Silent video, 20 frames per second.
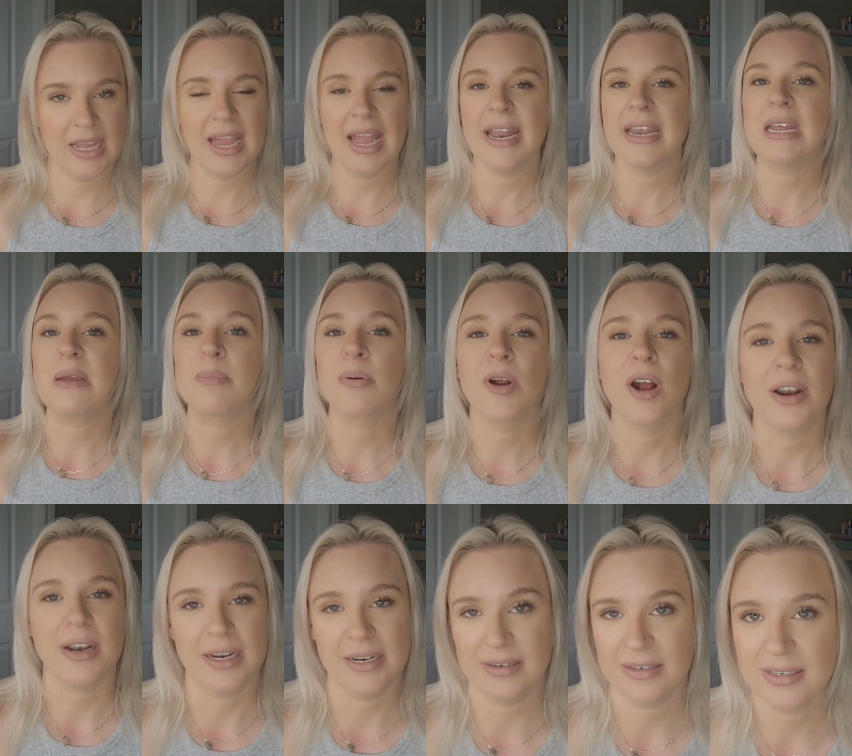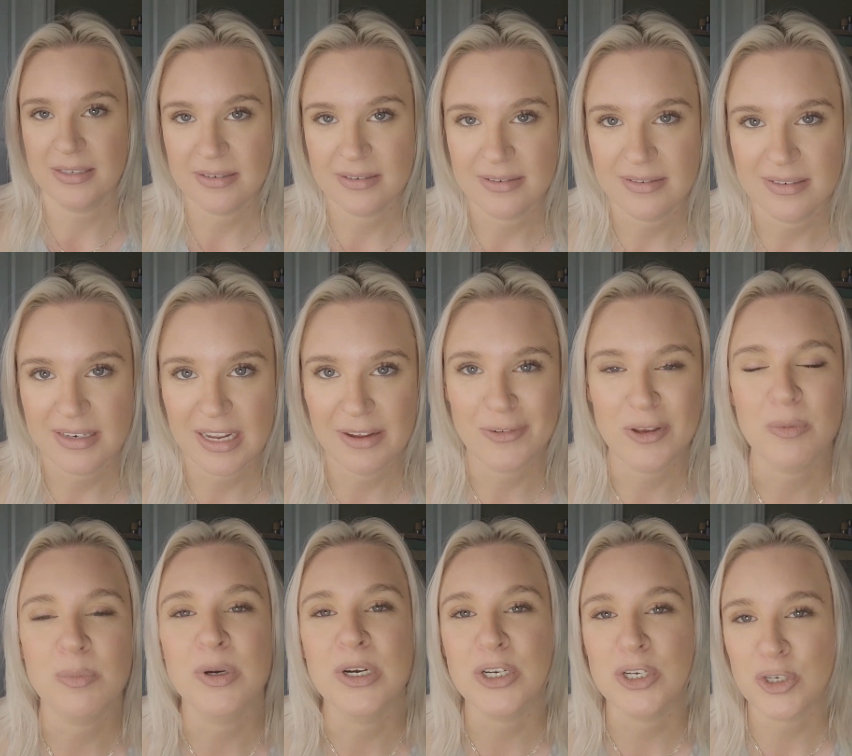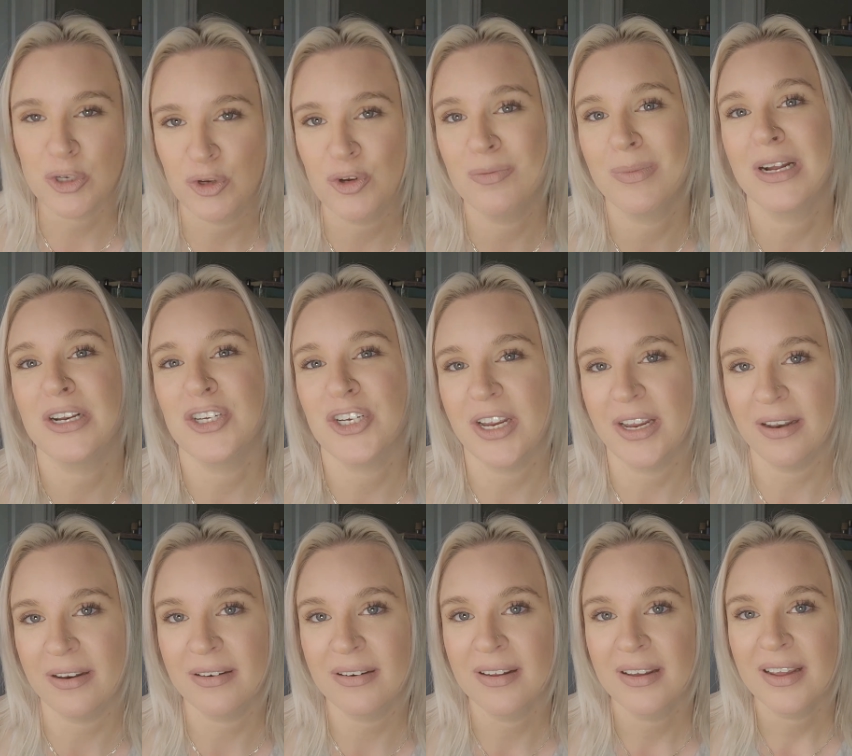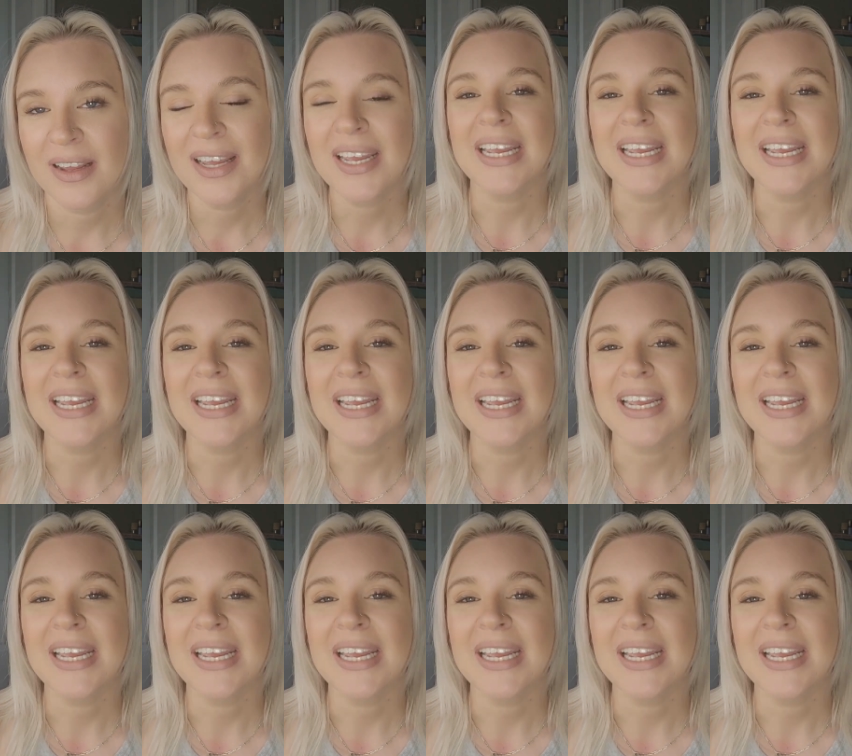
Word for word: Any product, if you put too much in,